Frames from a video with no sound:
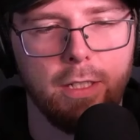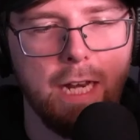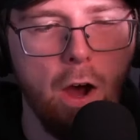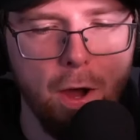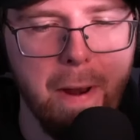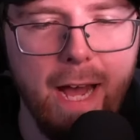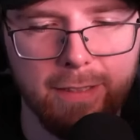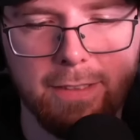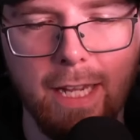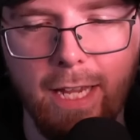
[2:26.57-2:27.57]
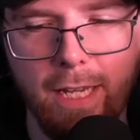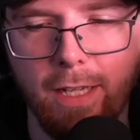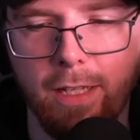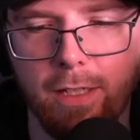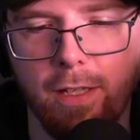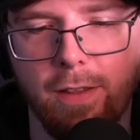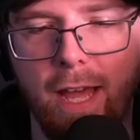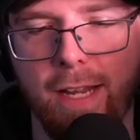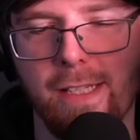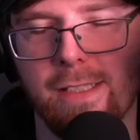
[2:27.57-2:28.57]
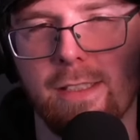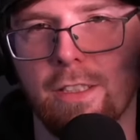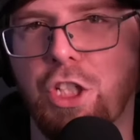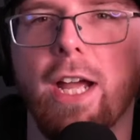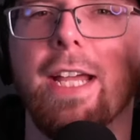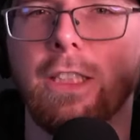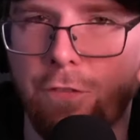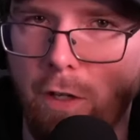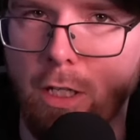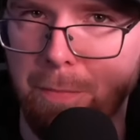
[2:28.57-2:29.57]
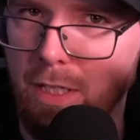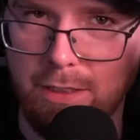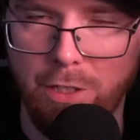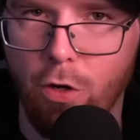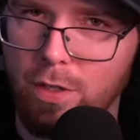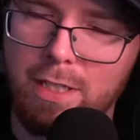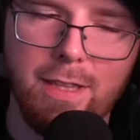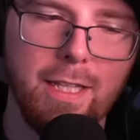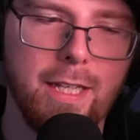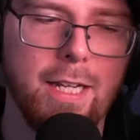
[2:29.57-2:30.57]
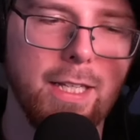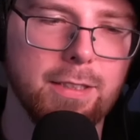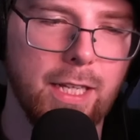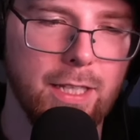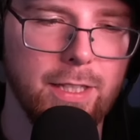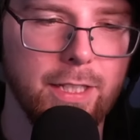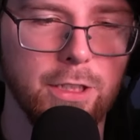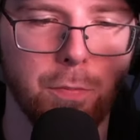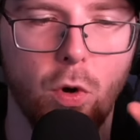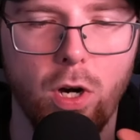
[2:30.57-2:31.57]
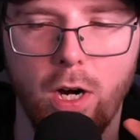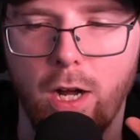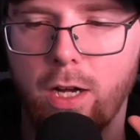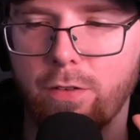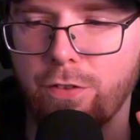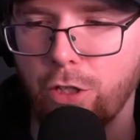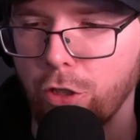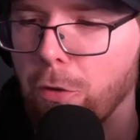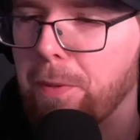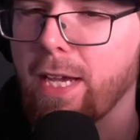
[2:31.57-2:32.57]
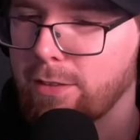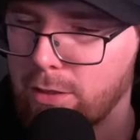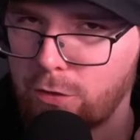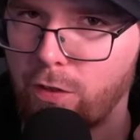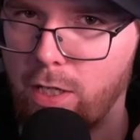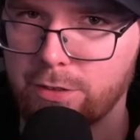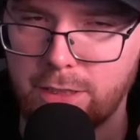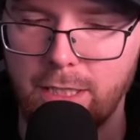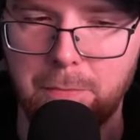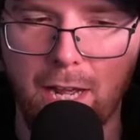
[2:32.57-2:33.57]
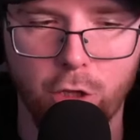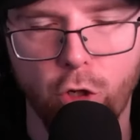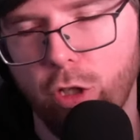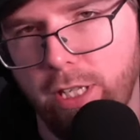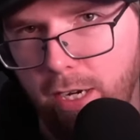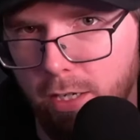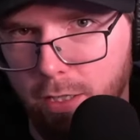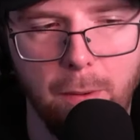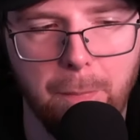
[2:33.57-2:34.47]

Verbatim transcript: Now, I'm not saying that it's Cheyenne's fault, because I don't really think it is. I think it's more of UPS's fault in my local area.